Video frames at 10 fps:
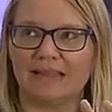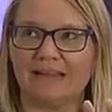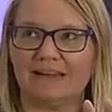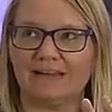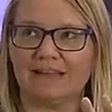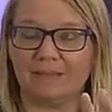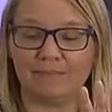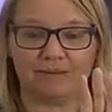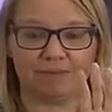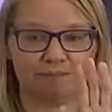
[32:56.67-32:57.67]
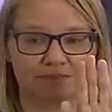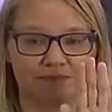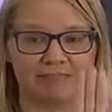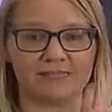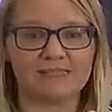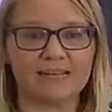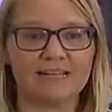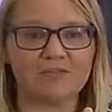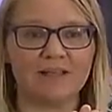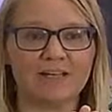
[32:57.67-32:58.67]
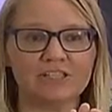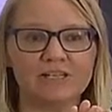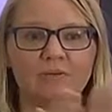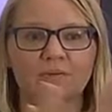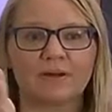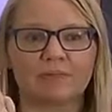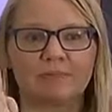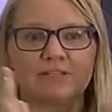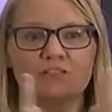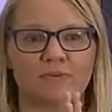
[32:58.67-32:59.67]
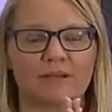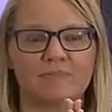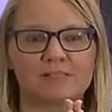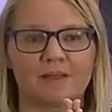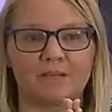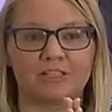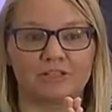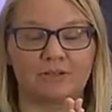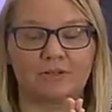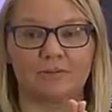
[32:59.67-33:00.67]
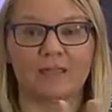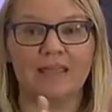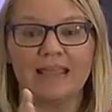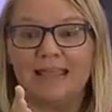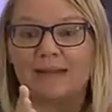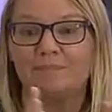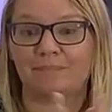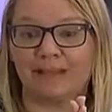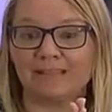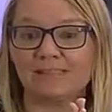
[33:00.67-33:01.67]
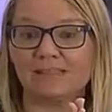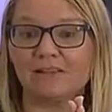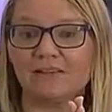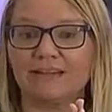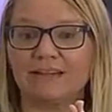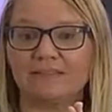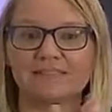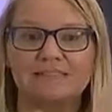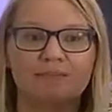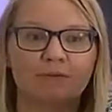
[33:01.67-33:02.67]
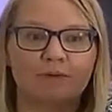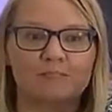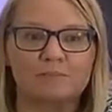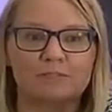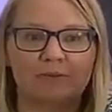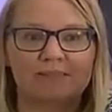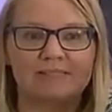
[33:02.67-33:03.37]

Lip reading: It can be dissatisfaction or it can be dreams coming true. And basically, the difference between